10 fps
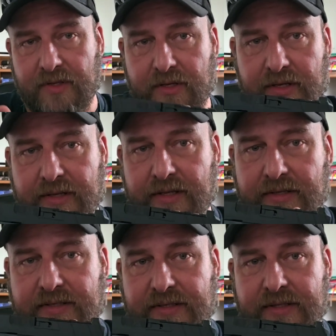
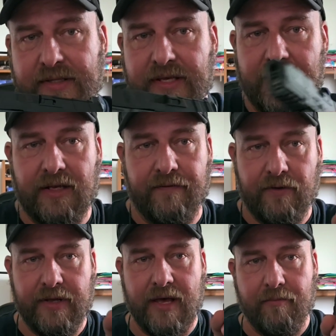It's thick if
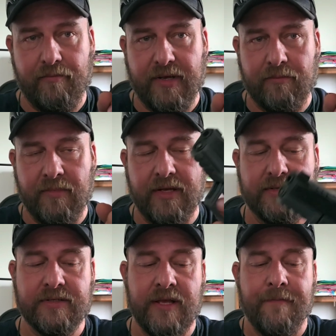you got big
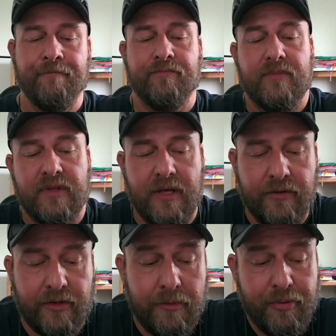mitts. Now,
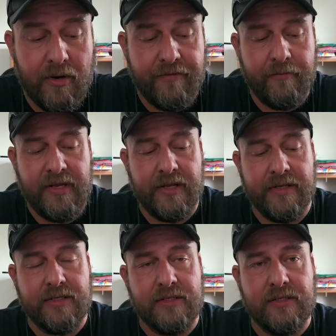the good part for me
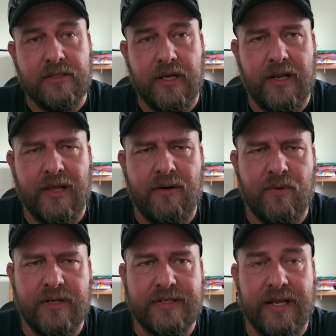is, I don't
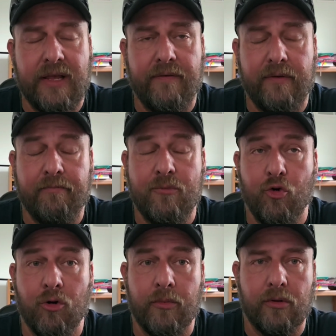want to say I have
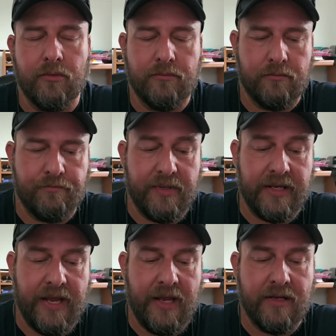abnormal
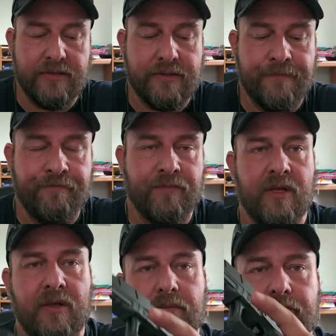big hands,
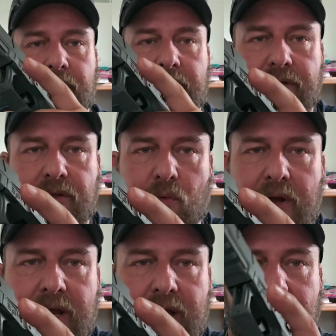but the
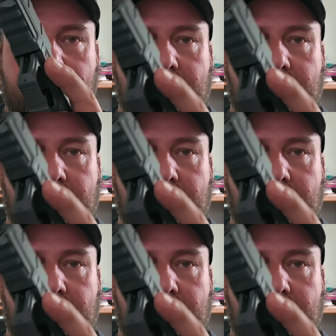way,